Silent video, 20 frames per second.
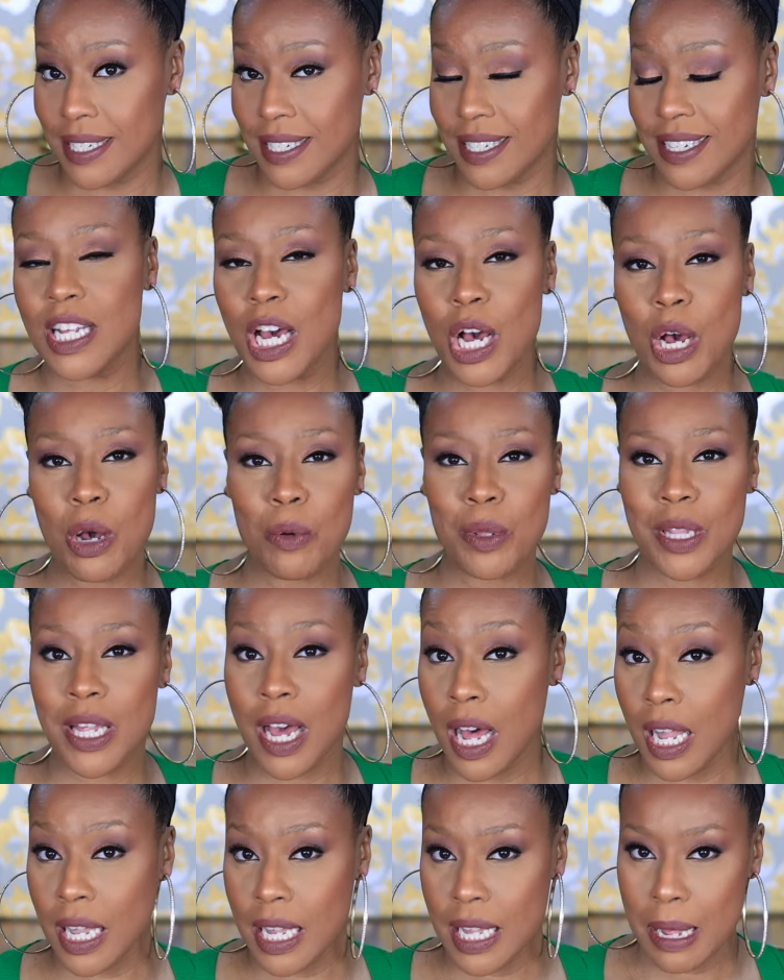So with
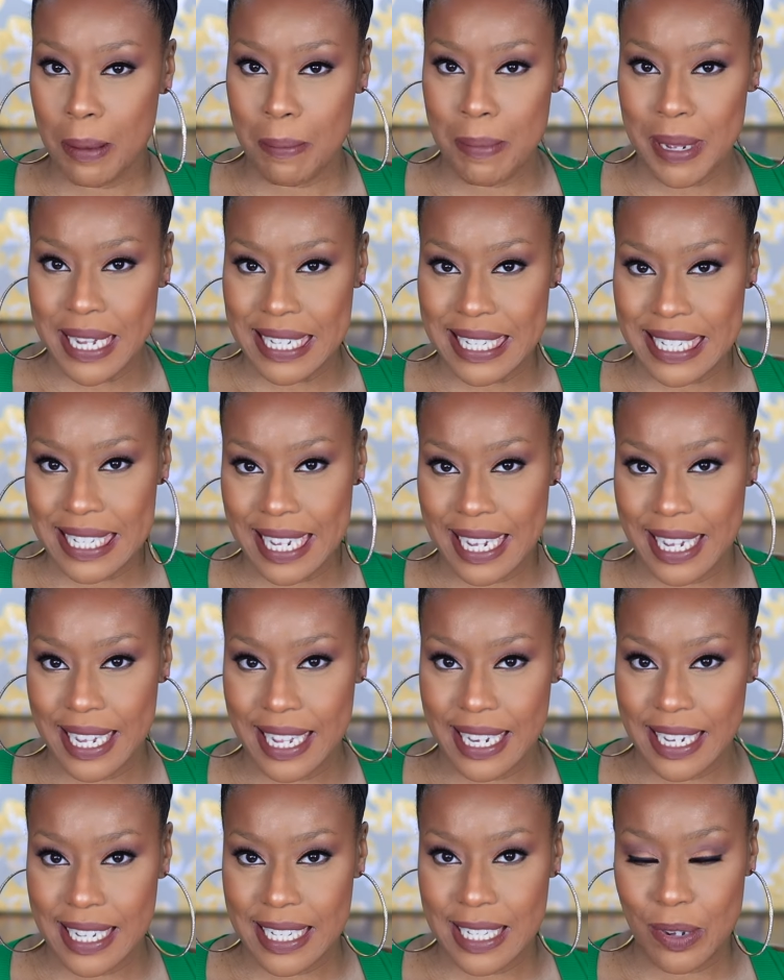all of that being
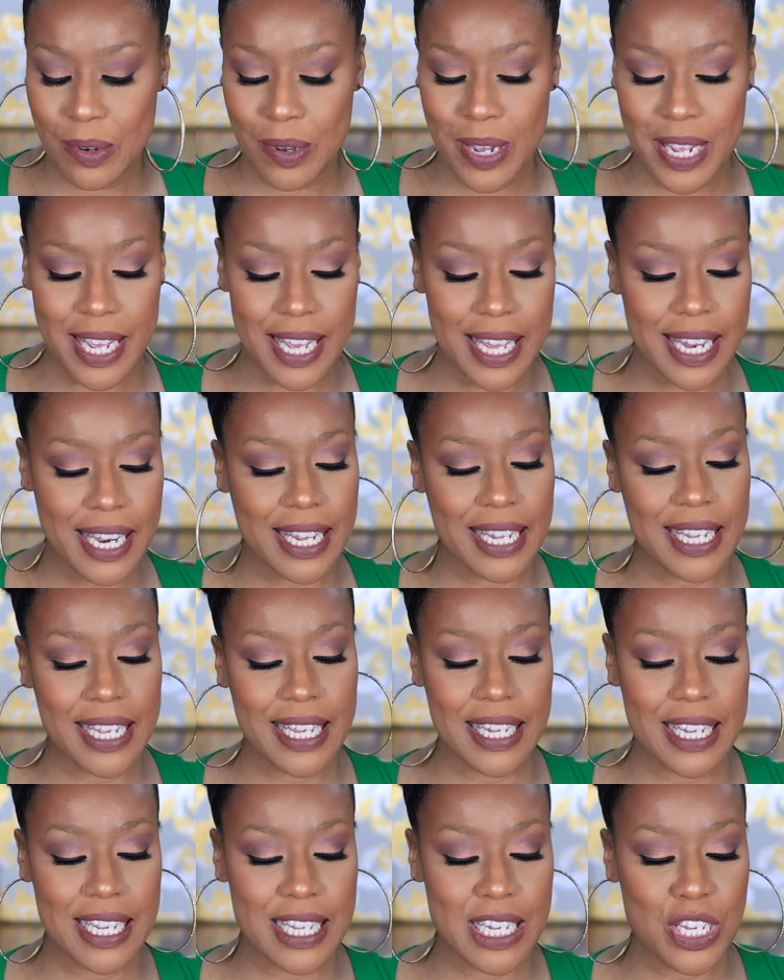said, let's go ahead and
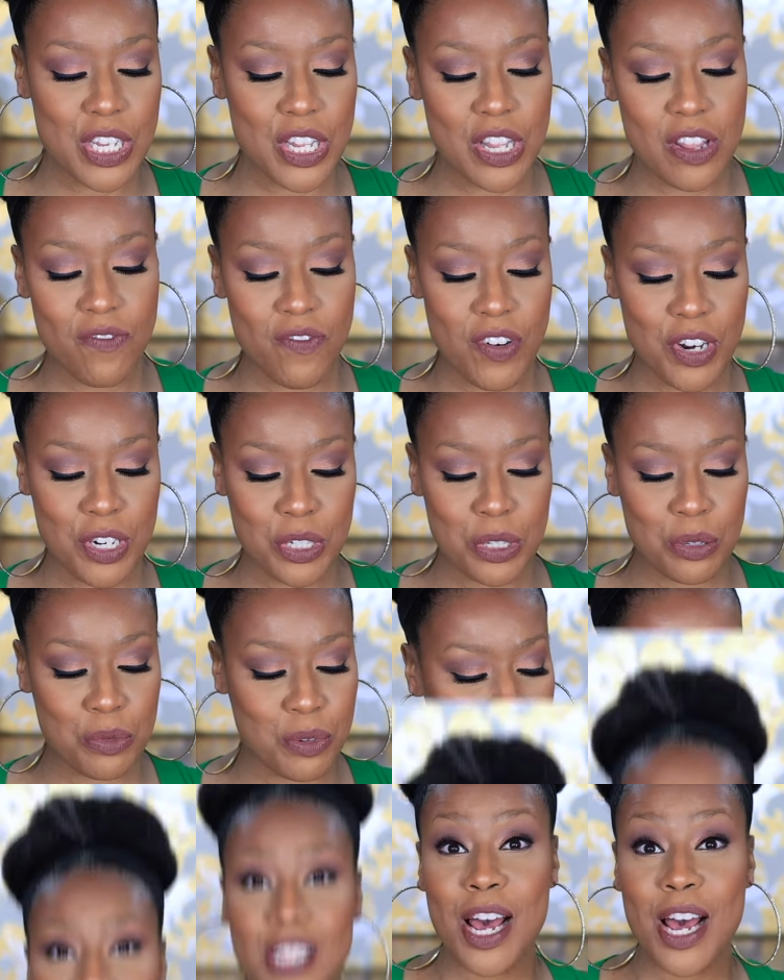get into the first one.